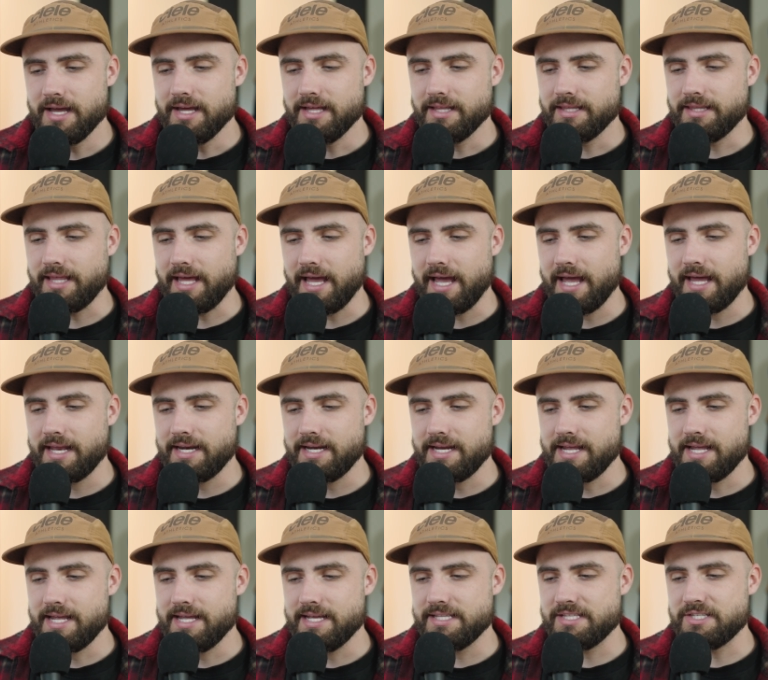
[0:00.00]
that
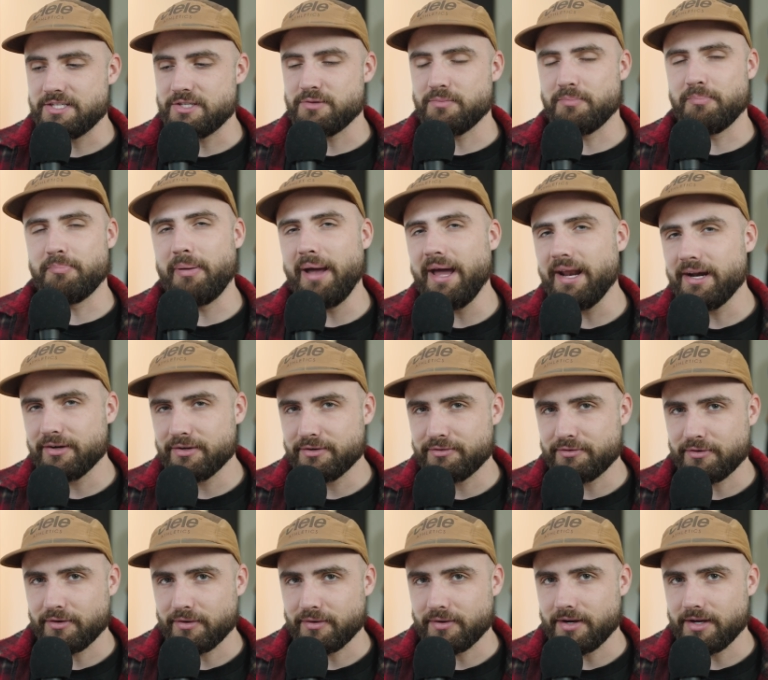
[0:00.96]
it's better
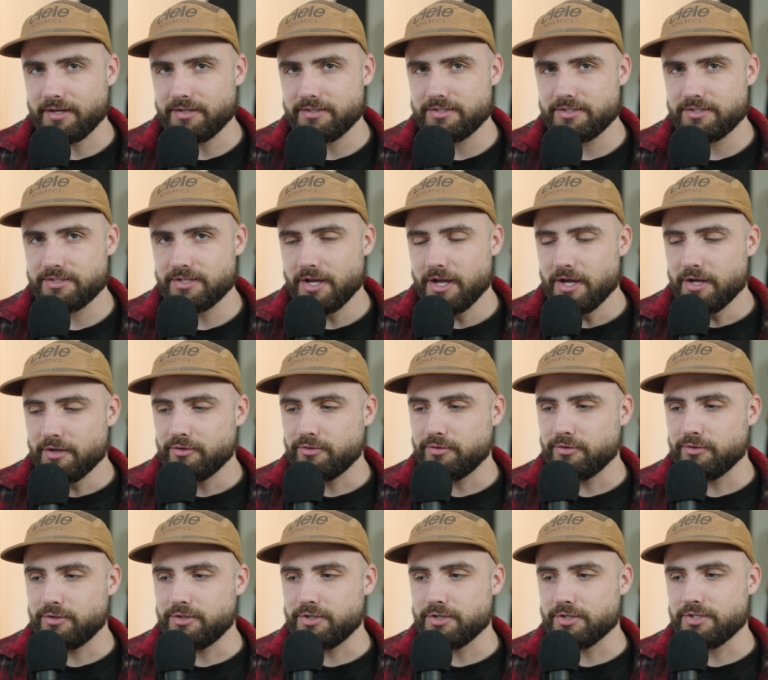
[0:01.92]
for us
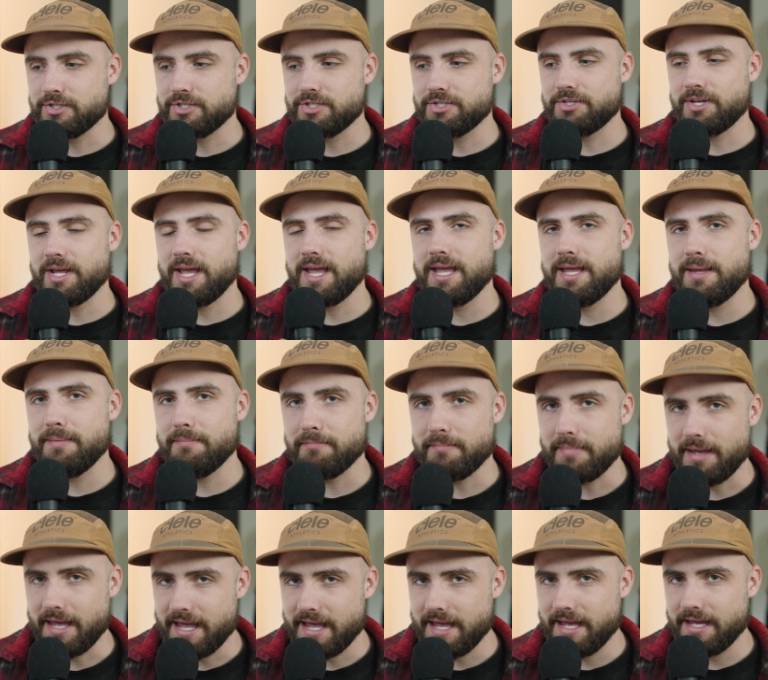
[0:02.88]
to just stay
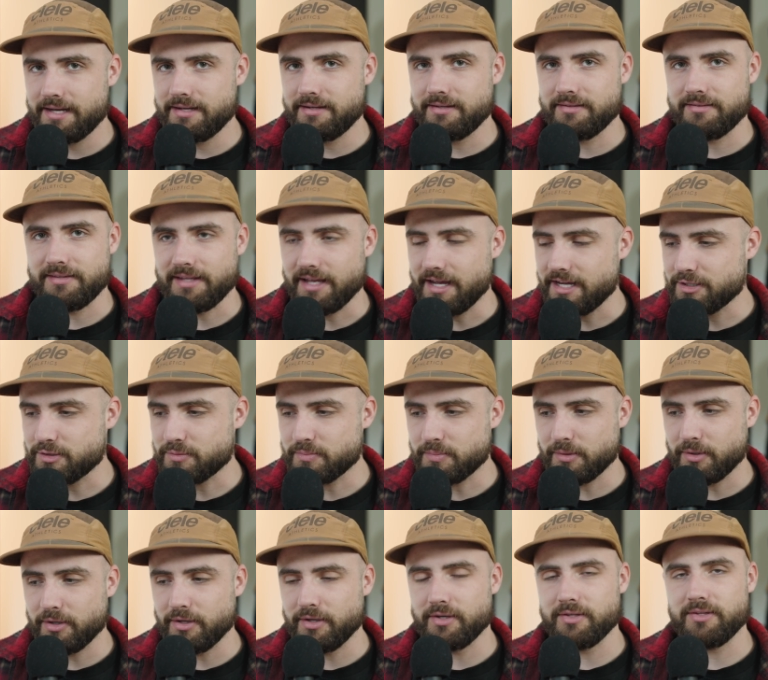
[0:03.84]
mad,
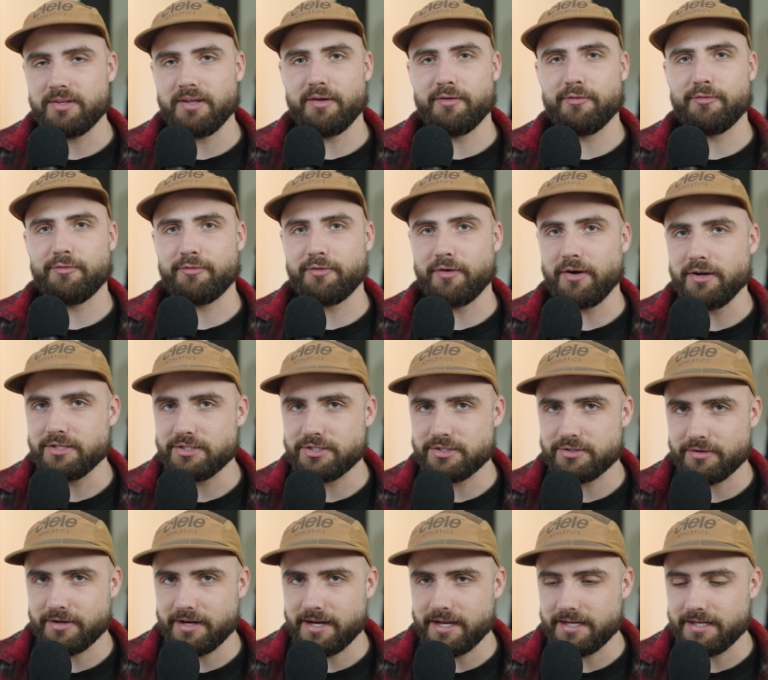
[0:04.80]
desperate, and
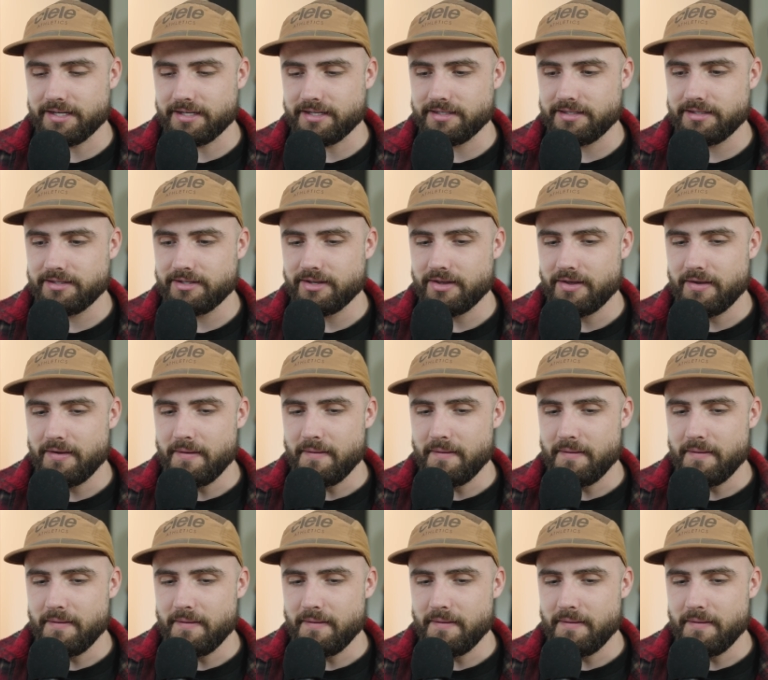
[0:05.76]
frustrated